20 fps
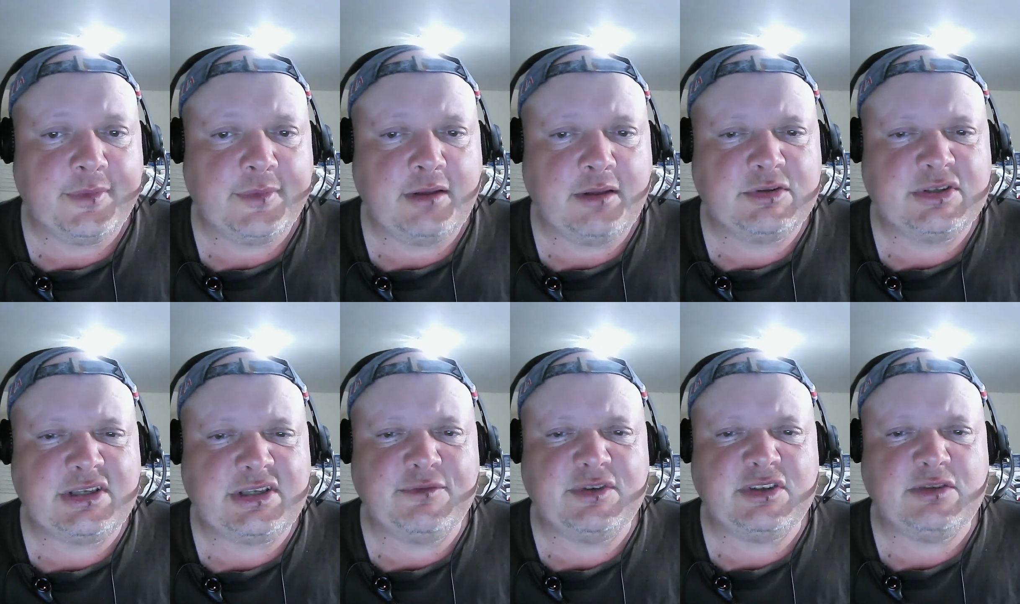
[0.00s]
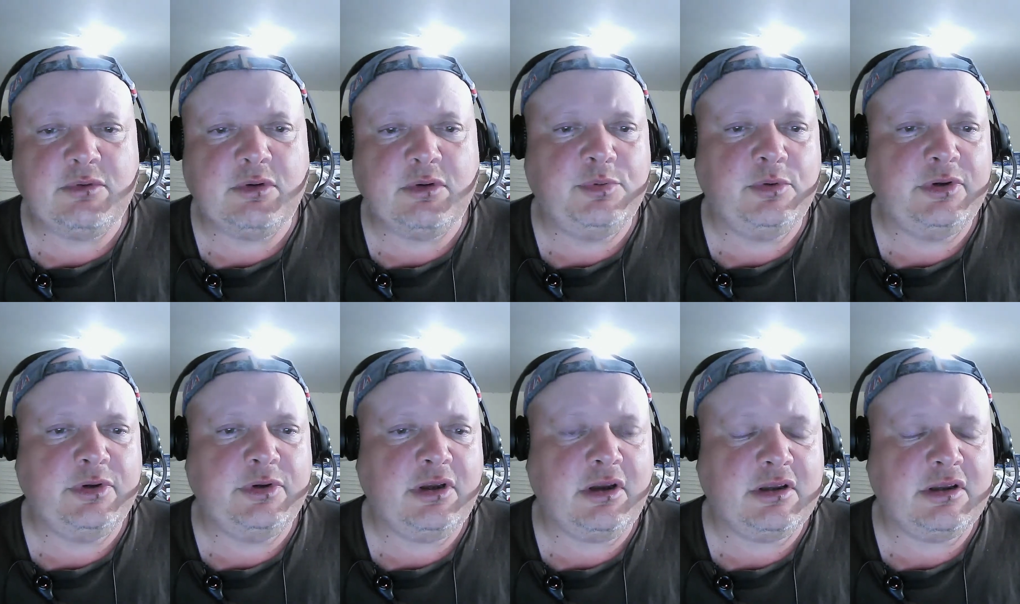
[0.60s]
It was
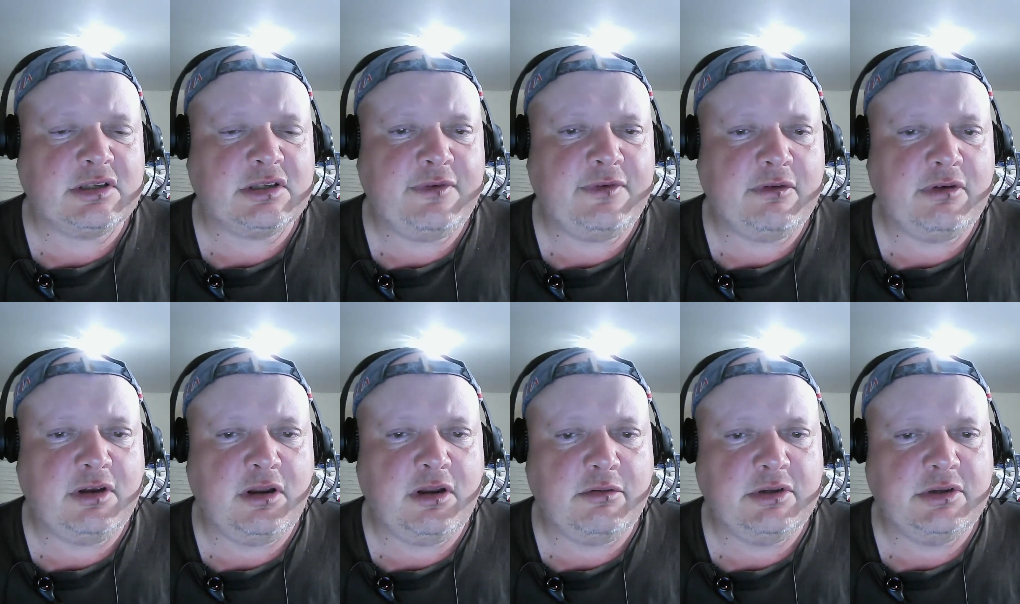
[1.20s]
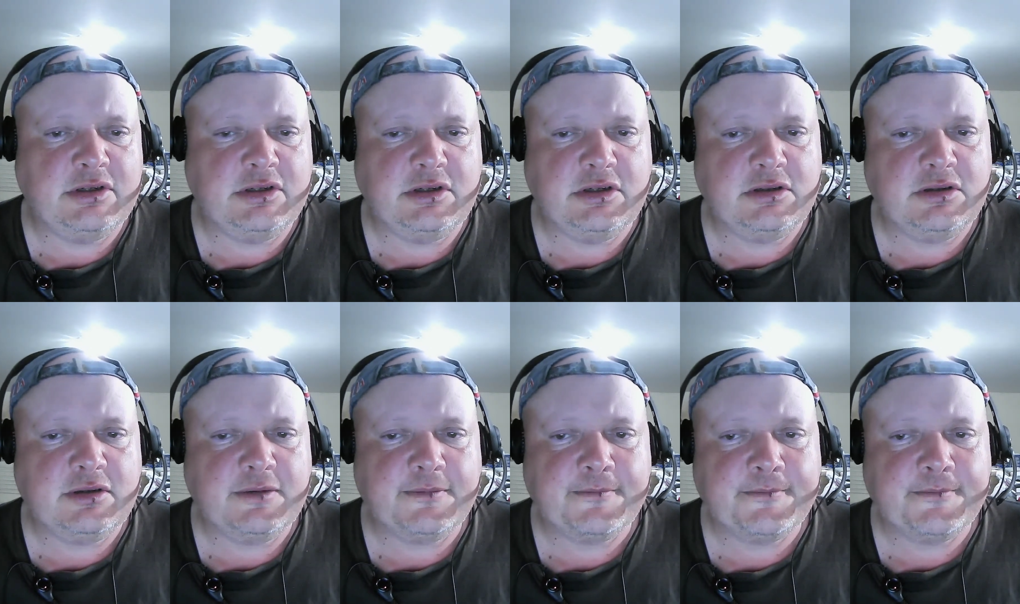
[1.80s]
71.9. That's very low indeed.